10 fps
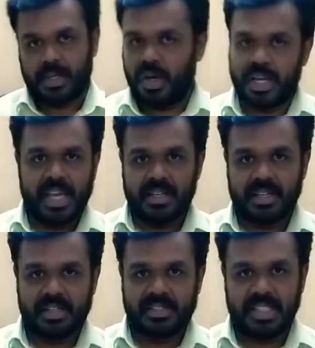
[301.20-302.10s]
Okay,
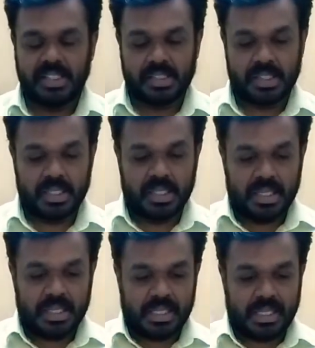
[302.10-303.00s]
is it?
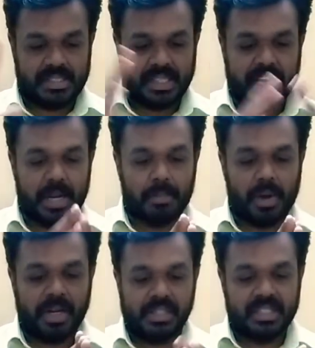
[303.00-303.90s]
And second point,